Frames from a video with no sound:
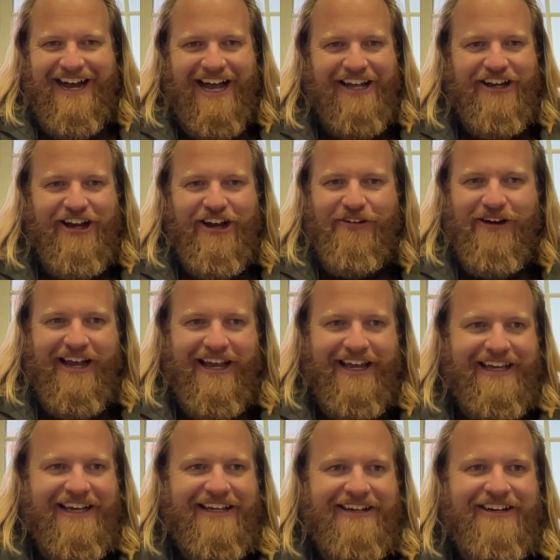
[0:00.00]
I know,
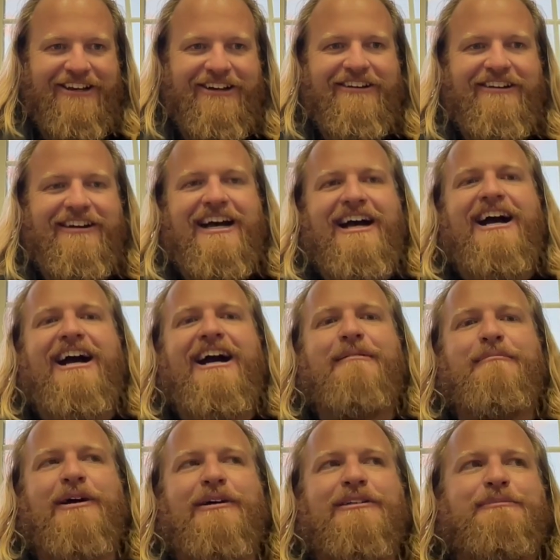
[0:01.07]
right? I know. But
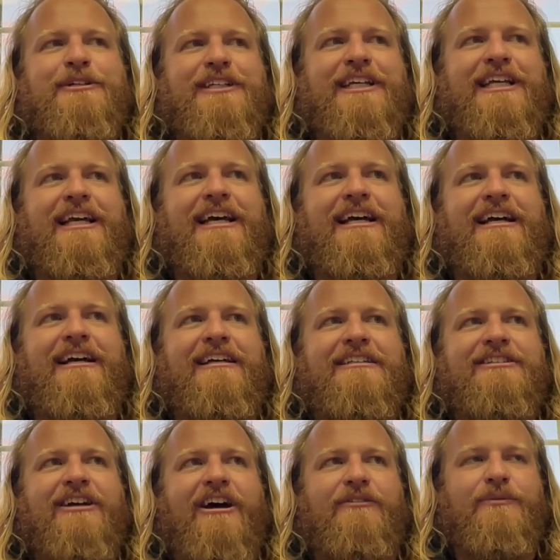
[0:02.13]
I was building a
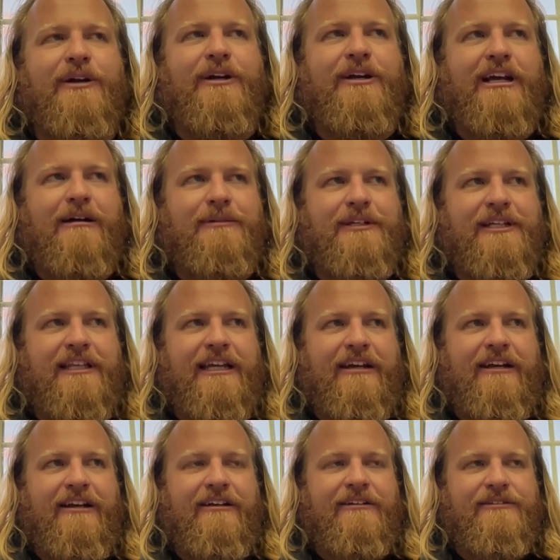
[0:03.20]
software company
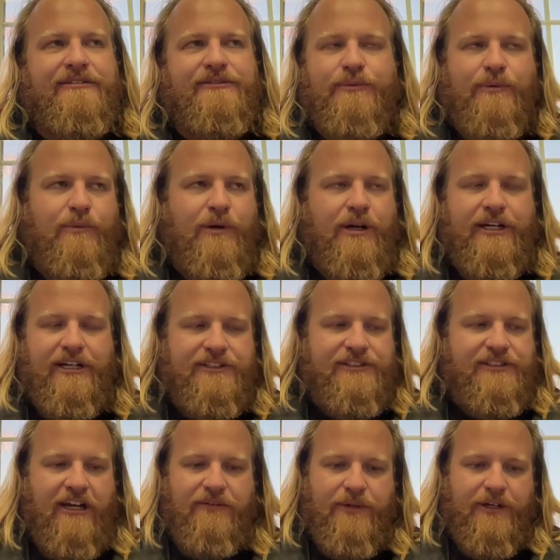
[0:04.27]
there. We're working on a
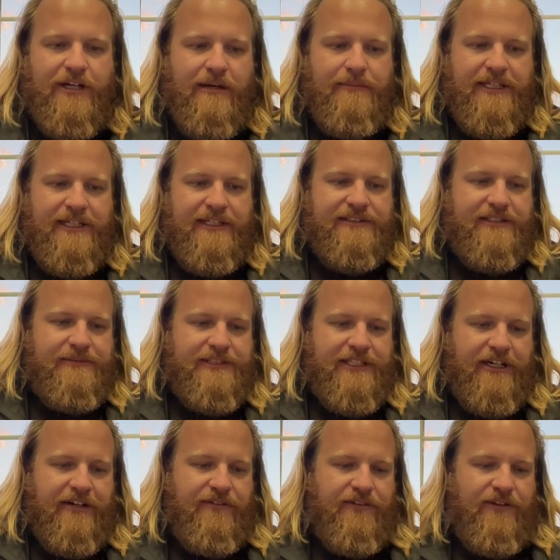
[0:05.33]
software company, a
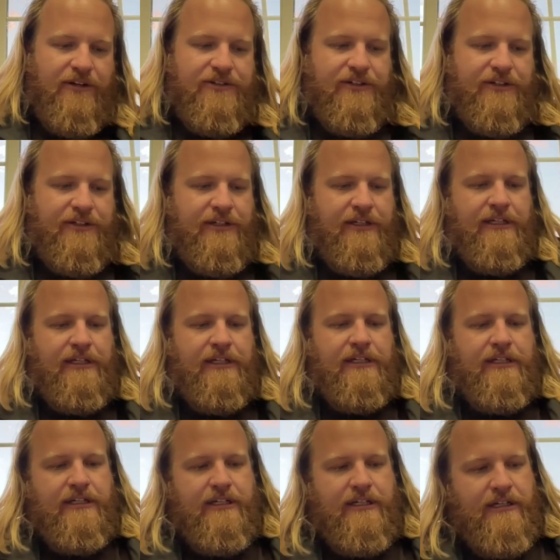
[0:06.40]
subsidiary of a larger
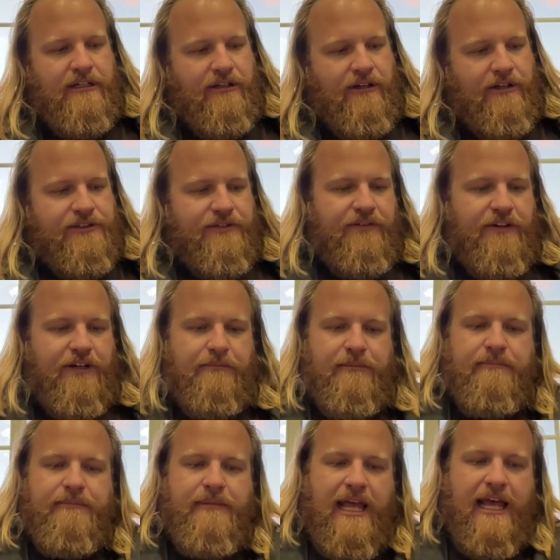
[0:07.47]

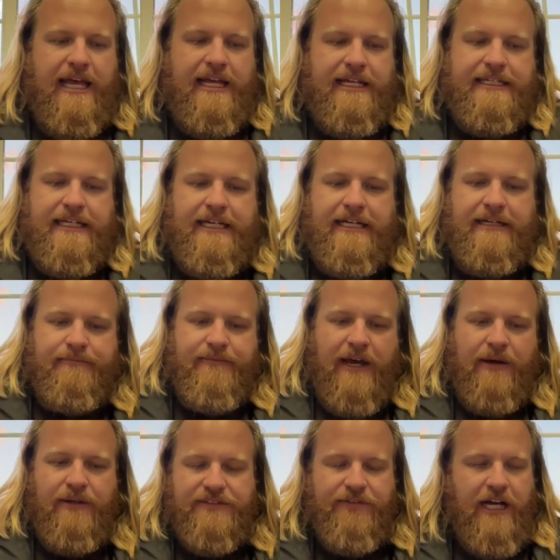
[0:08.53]
firm, and
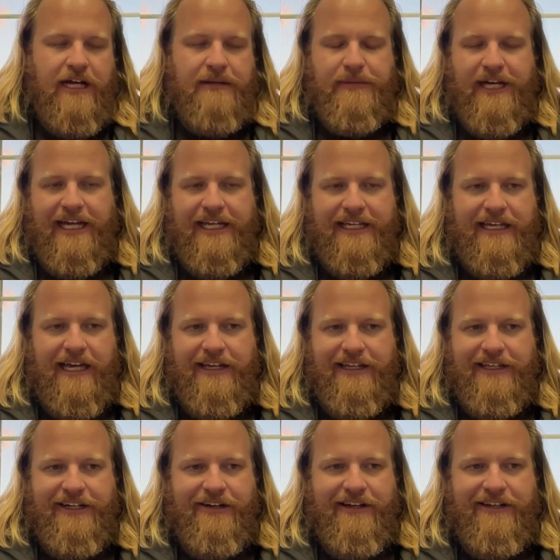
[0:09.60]
that was fun. But I
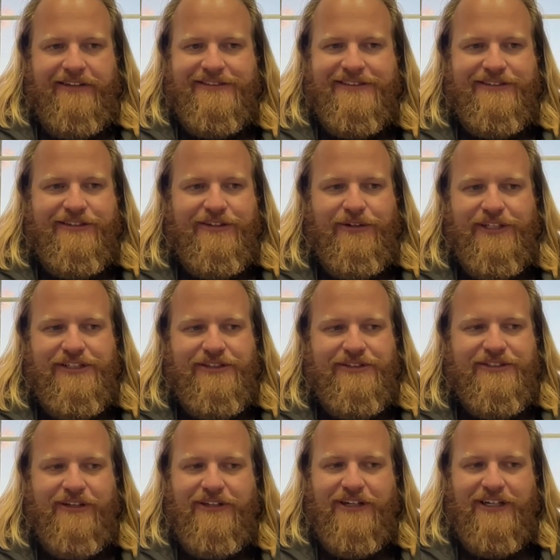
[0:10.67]
could only do
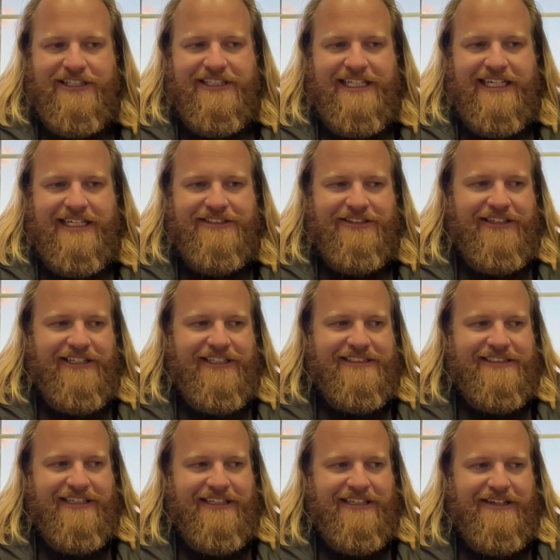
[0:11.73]
so long in the desert
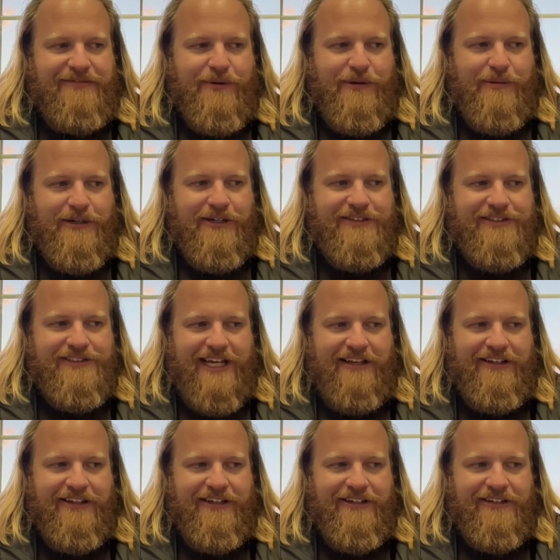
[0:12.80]
as a former
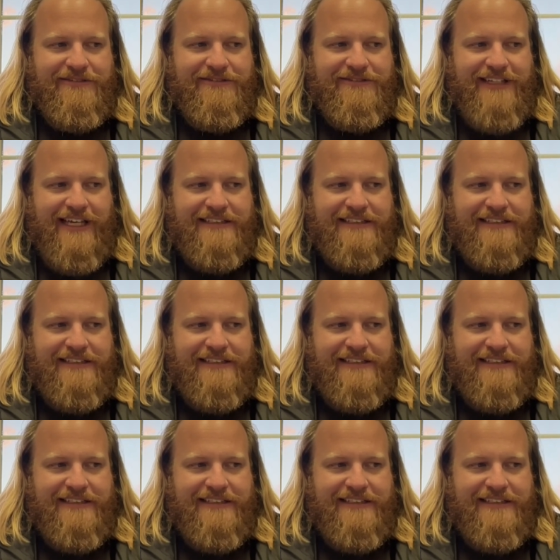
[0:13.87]
sailor,